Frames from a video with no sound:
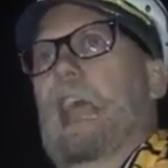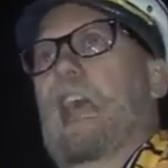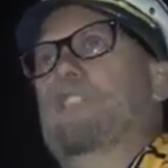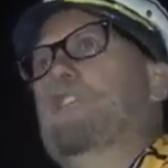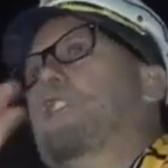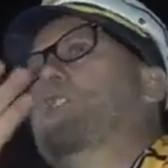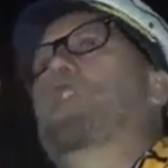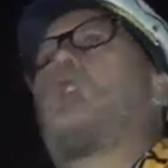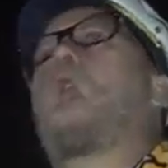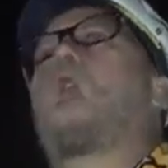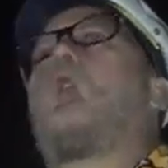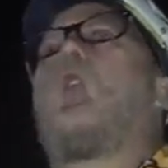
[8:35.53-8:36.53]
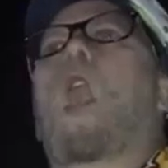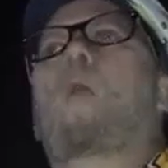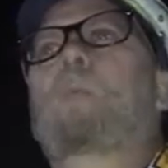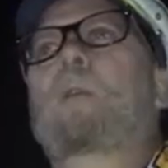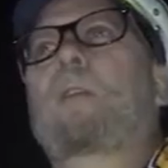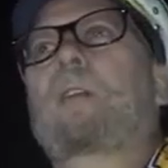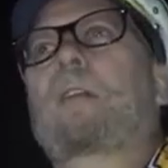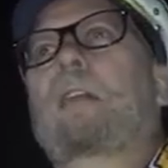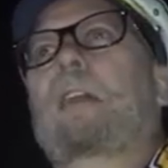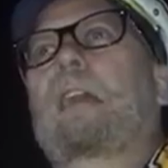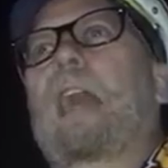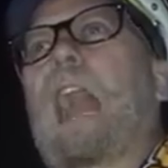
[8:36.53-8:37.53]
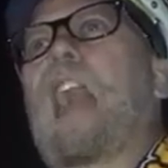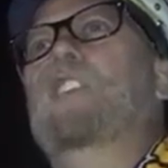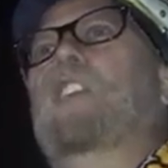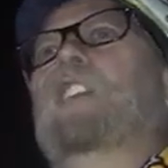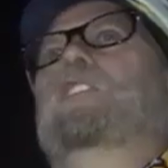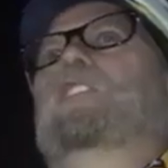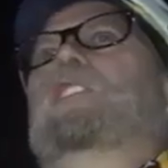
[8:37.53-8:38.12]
And you can go home, and you can